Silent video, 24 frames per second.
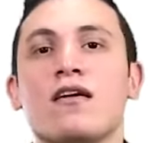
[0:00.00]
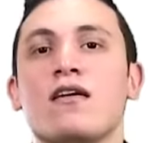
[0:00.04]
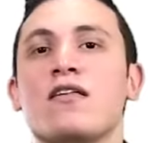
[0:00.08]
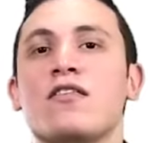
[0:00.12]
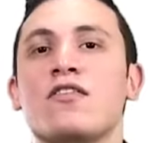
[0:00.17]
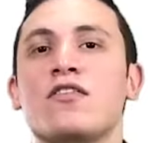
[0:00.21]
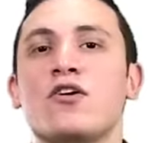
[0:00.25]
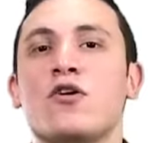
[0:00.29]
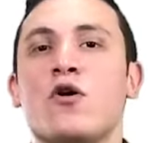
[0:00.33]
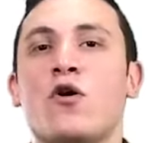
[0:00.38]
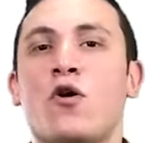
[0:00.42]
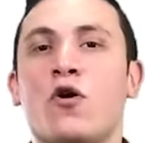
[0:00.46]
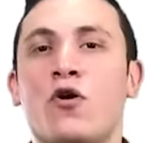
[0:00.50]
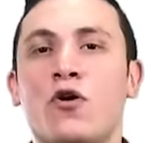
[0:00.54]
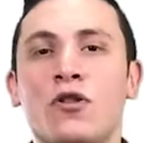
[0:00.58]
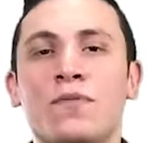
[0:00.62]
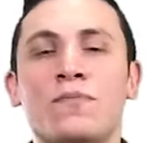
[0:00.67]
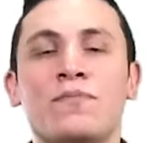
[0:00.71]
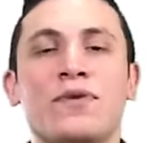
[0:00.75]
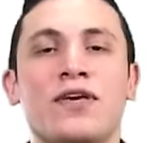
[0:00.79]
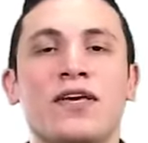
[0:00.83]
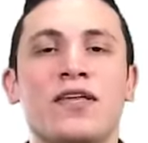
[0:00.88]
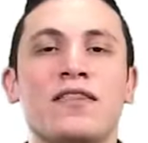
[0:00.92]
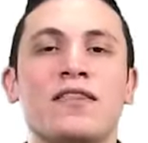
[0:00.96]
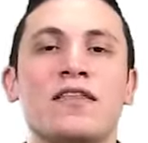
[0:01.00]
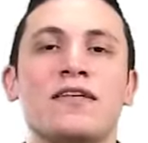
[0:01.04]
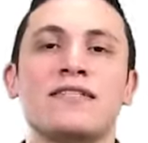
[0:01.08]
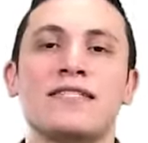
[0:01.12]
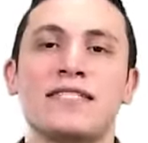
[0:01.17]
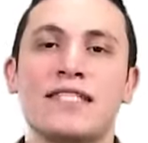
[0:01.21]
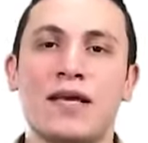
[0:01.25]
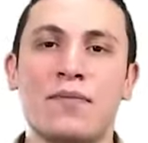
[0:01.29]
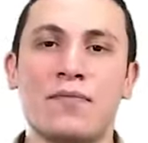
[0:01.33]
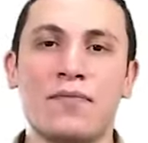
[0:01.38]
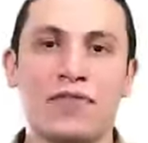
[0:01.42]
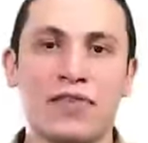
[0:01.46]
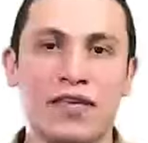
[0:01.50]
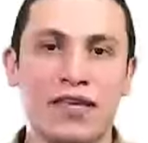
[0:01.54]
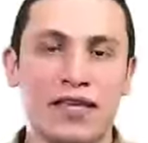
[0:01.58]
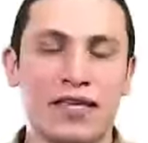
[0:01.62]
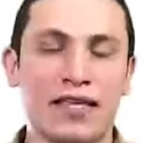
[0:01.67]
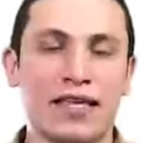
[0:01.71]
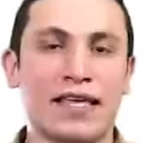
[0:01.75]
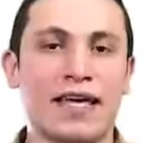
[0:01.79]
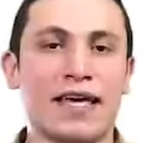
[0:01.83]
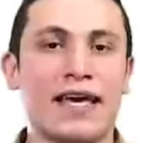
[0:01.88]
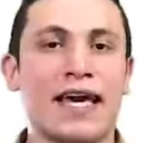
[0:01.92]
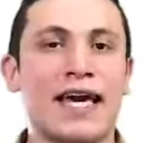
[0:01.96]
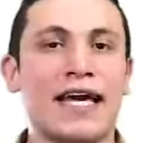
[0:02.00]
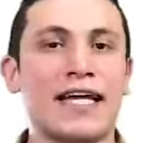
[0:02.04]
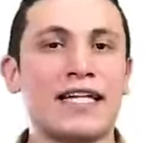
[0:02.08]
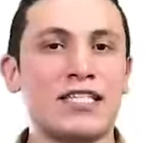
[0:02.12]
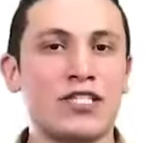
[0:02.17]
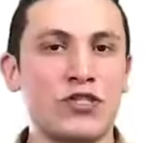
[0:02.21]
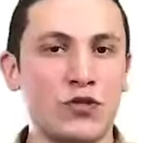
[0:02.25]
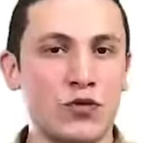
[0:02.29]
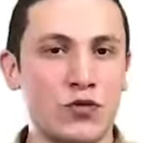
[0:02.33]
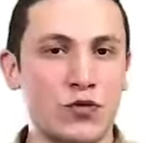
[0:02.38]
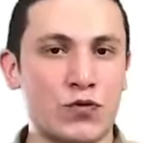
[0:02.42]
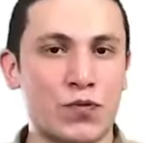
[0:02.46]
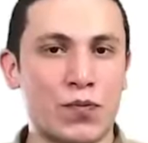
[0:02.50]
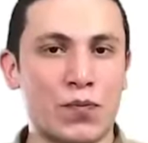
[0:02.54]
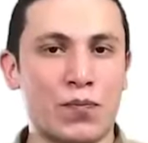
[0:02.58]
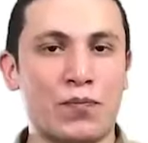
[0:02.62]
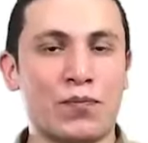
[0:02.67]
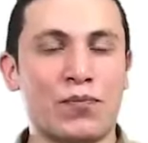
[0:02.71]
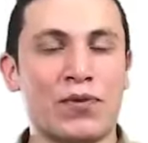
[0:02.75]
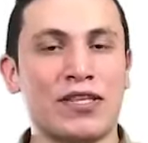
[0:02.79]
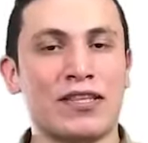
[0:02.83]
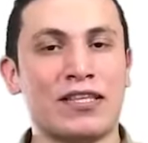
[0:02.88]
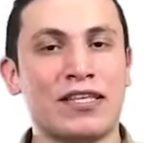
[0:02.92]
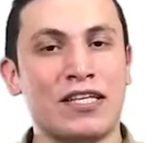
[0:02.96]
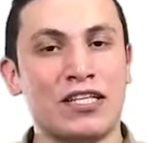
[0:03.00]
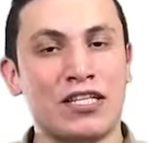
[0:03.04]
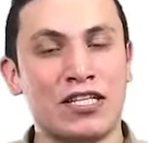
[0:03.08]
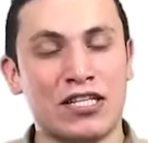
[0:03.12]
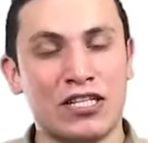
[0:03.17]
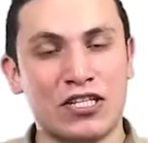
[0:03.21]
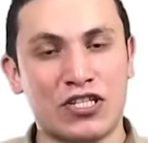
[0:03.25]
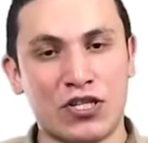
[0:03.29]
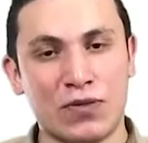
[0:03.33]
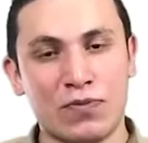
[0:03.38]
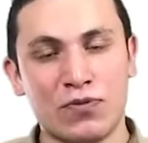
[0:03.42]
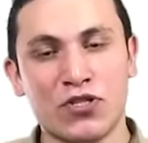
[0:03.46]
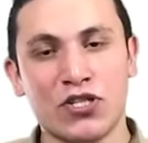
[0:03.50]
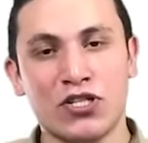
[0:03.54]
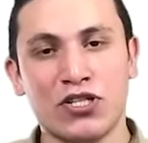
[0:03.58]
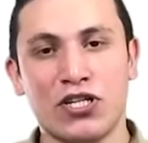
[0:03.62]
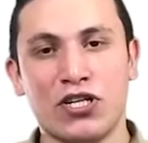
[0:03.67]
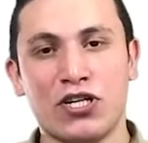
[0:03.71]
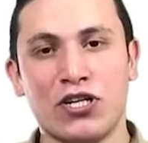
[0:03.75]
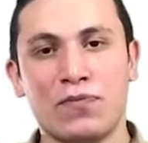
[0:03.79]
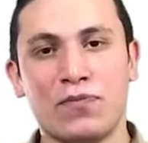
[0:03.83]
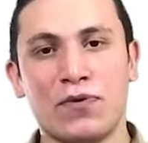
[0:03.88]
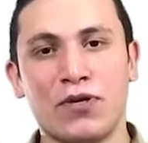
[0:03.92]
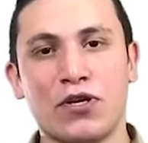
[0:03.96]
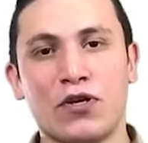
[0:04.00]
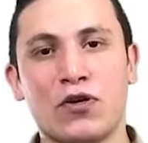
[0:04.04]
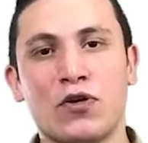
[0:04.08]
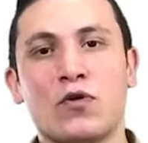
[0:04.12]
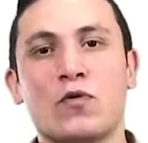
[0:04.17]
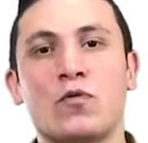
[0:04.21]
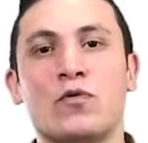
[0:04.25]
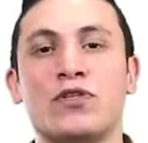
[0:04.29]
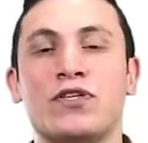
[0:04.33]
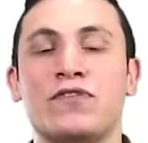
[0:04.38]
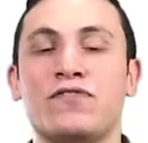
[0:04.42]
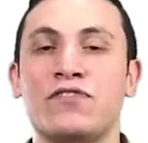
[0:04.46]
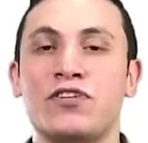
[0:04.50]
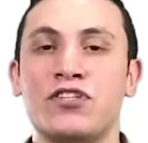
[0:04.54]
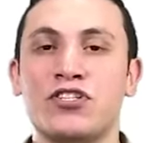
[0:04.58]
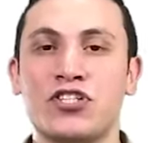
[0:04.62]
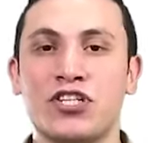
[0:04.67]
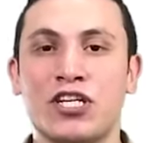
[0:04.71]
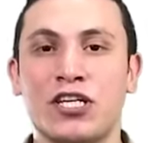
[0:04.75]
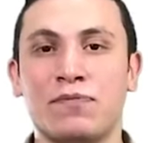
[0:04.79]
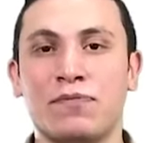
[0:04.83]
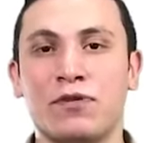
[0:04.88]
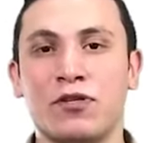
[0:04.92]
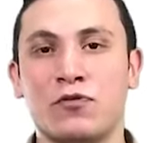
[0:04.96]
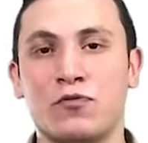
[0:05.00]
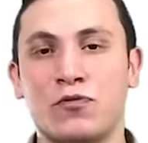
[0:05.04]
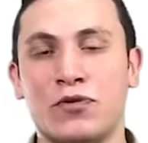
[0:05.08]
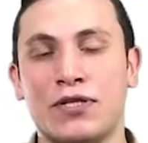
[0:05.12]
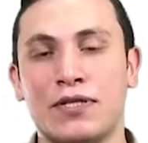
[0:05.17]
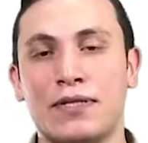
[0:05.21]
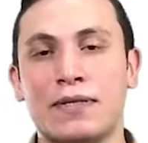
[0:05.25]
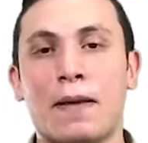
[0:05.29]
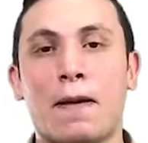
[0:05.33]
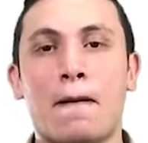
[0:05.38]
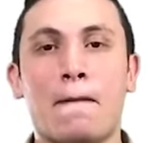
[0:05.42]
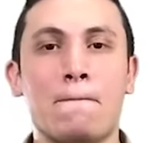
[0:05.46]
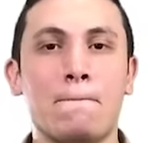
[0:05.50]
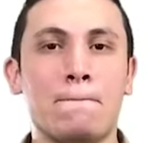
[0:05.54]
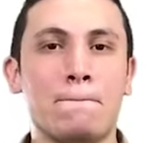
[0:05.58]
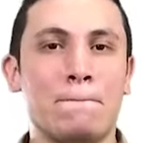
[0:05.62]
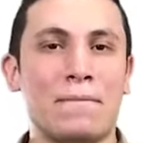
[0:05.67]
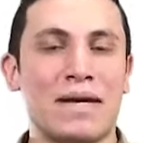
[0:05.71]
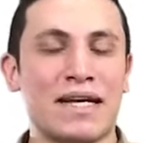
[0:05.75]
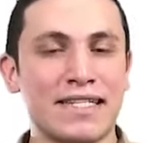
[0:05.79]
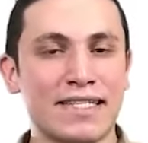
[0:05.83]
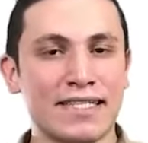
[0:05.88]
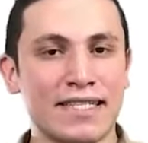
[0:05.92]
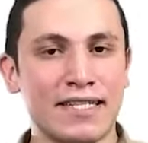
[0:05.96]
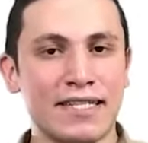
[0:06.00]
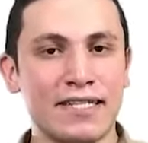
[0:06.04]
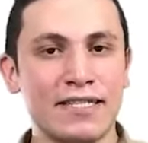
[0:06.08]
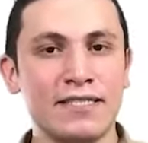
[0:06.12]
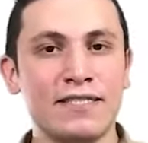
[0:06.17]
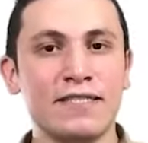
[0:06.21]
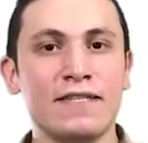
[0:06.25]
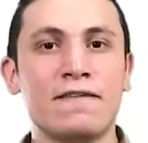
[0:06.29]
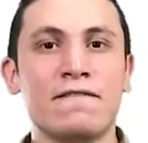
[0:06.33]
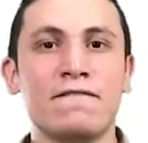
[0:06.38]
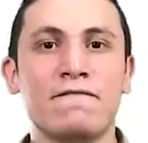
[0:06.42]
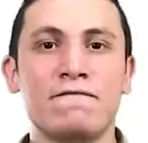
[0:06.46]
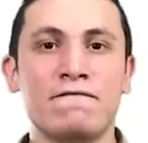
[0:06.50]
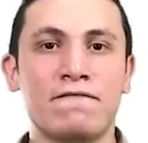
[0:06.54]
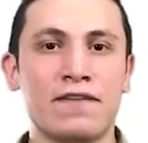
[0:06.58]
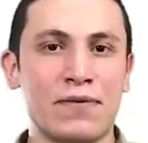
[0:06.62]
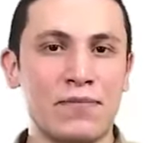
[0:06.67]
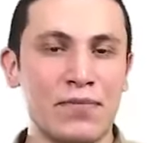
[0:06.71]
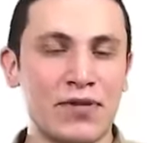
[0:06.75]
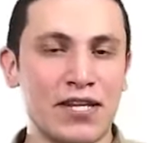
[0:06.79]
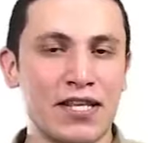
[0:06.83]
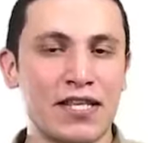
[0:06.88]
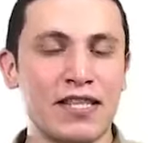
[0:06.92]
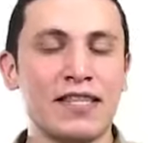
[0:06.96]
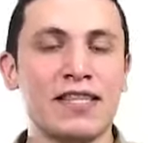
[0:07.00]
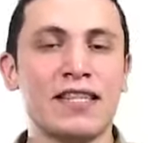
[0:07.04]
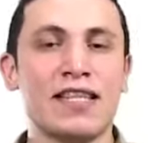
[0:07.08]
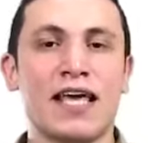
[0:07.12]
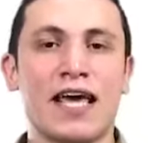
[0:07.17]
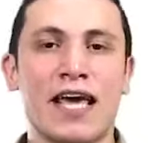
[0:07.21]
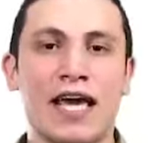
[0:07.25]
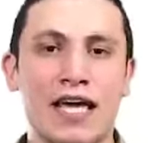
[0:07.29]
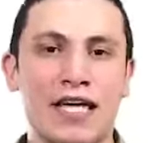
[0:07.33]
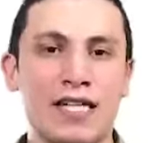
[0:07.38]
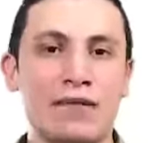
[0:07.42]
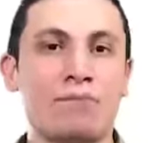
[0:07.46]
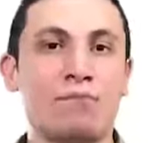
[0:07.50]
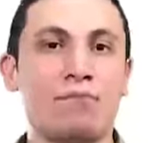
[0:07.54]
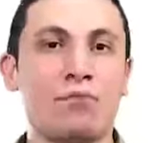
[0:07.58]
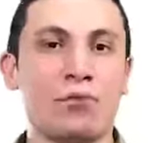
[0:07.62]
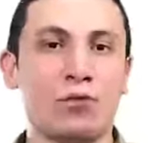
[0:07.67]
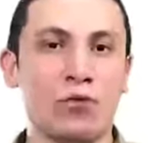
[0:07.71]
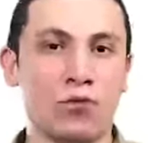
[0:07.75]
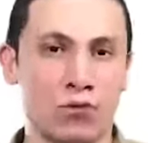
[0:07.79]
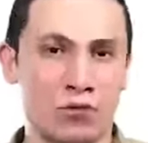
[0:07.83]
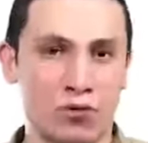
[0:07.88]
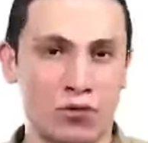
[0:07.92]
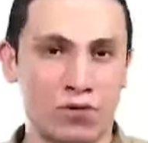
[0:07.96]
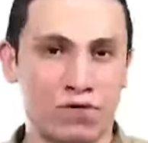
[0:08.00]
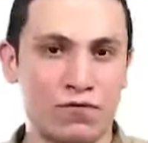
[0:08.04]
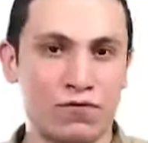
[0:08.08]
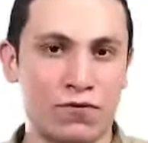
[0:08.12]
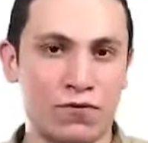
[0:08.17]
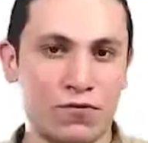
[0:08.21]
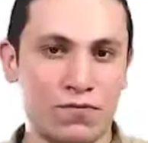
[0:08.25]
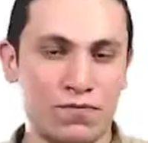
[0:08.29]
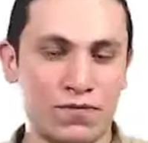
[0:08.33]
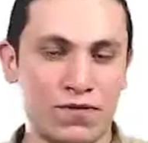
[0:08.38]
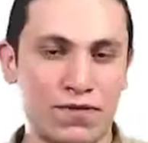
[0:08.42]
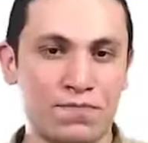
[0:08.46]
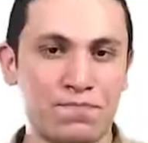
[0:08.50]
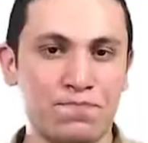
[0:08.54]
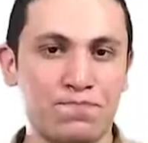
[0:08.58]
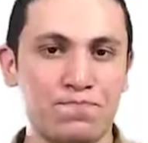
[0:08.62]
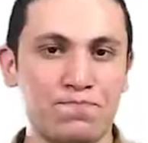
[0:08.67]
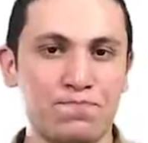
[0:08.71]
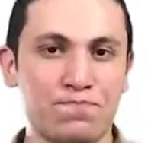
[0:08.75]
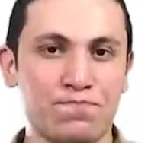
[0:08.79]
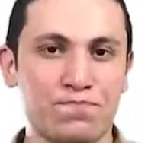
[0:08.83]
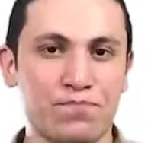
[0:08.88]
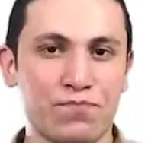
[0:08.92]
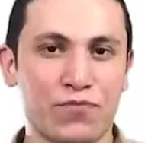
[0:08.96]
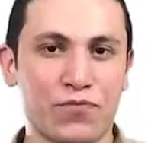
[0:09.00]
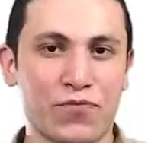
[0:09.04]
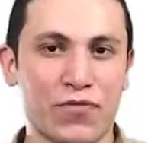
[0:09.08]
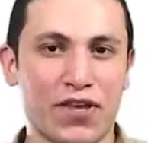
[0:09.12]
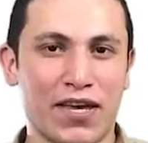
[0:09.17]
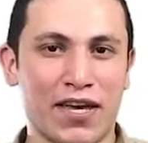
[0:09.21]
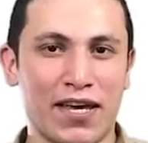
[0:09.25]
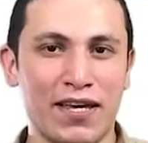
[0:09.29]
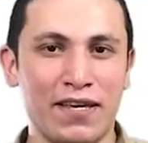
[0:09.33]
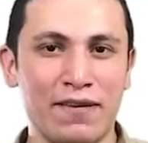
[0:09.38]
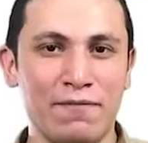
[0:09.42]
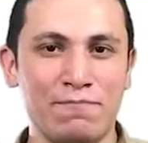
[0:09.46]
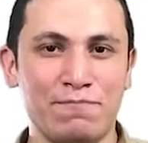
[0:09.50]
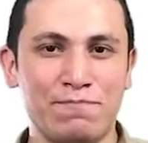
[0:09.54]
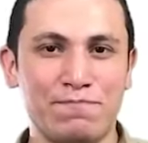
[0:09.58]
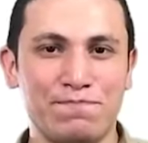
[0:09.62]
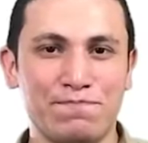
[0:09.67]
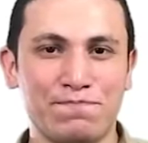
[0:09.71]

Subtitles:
they all mean the same thing and you but in Egyptian Arabic we differentiate between masculine feminine and plural forms okay